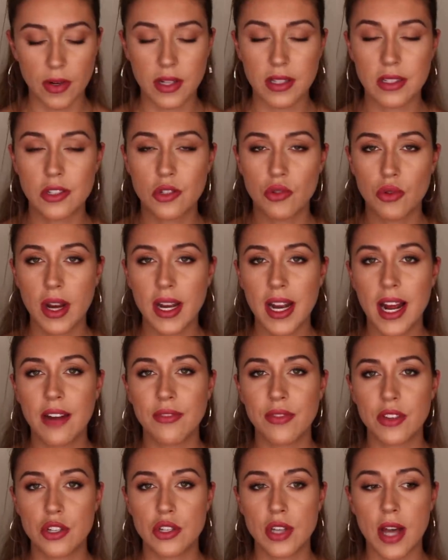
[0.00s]
ones straight out
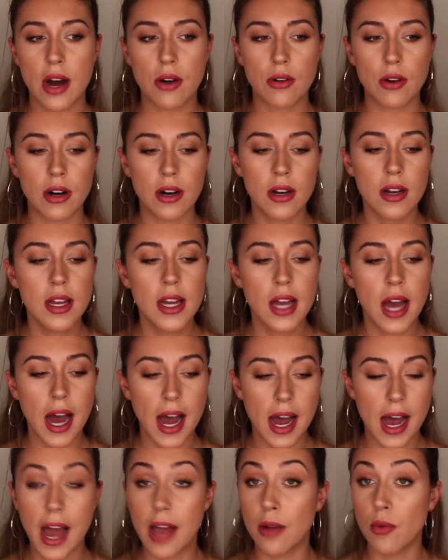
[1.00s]
of the shower.
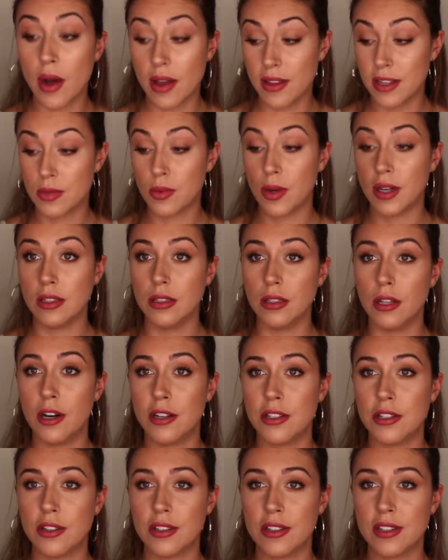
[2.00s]
I wear this one a
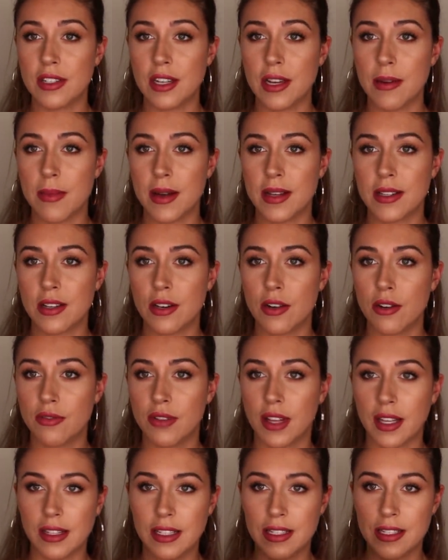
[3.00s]
lot. You can see it myself.
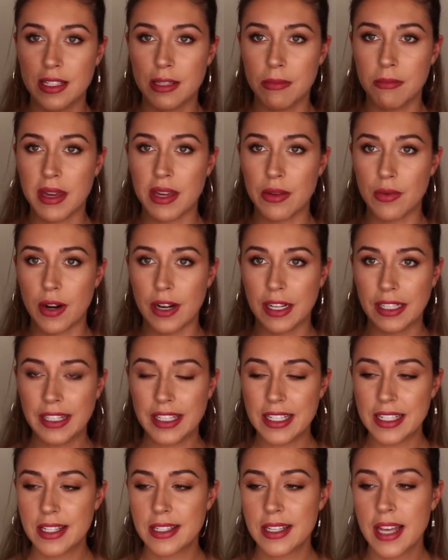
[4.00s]
Like, this is me wearing
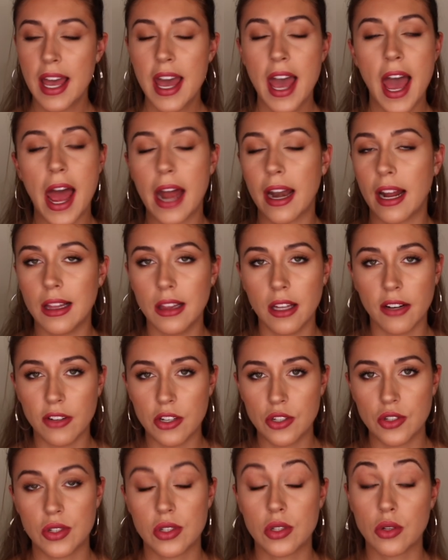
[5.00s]
this, and I love
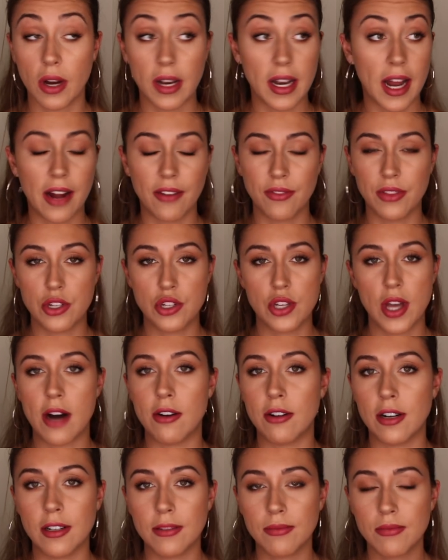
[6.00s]
it just straight out of the
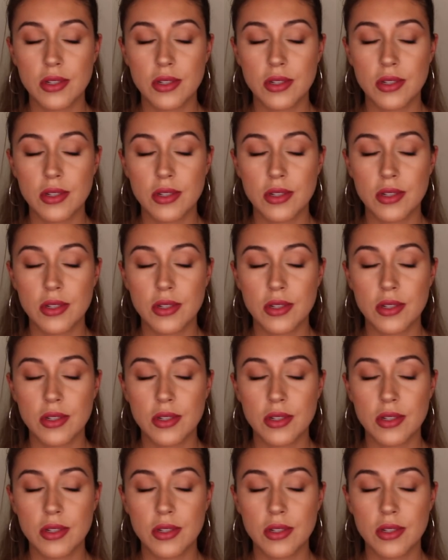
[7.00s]
shower.